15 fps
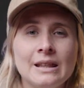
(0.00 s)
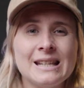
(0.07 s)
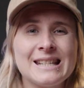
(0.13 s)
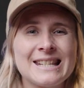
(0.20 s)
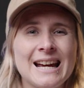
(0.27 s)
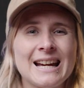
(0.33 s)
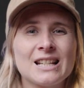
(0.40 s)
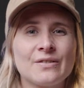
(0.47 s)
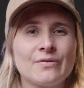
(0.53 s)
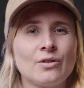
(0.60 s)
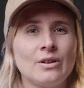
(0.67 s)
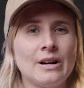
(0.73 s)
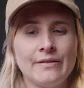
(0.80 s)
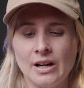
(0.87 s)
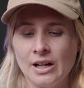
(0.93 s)
This takes
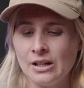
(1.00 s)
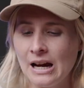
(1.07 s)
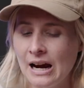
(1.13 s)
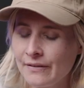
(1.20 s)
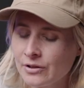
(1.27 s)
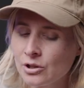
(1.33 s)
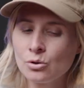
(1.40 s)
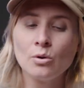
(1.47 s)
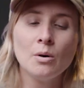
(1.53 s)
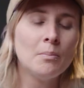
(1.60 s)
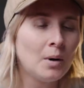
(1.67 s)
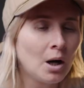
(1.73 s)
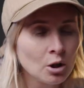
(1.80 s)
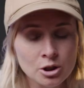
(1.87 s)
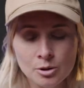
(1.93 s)
forever. You have to do it
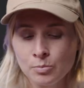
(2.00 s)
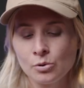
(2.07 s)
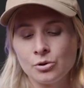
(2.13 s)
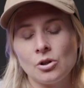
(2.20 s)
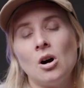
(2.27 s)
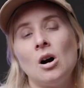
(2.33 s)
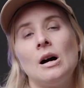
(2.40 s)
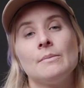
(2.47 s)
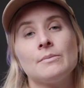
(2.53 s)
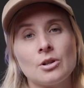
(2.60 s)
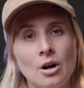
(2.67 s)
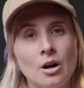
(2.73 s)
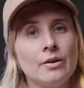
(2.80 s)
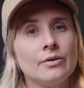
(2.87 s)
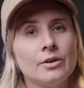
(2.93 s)
multiple times,
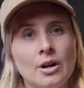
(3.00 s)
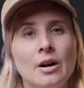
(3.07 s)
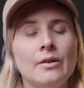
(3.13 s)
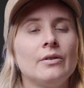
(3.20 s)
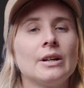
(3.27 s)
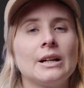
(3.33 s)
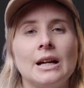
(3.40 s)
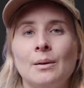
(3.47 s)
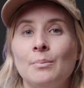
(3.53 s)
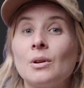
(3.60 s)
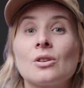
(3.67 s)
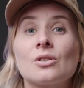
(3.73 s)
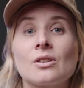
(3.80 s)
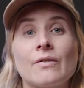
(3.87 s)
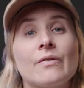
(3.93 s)
over and over again,
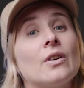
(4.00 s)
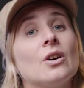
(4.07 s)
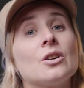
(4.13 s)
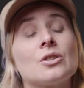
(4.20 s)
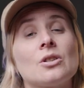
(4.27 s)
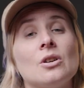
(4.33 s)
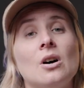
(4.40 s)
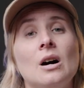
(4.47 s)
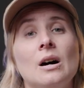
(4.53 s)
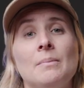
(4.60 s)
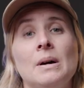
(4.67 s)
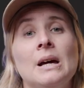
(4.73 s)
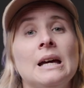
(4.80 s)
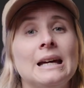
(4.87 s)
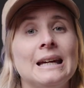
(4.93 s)
because the first time
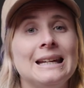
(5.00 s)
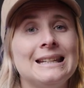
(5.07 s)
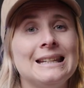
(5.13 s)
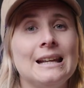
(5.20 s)
it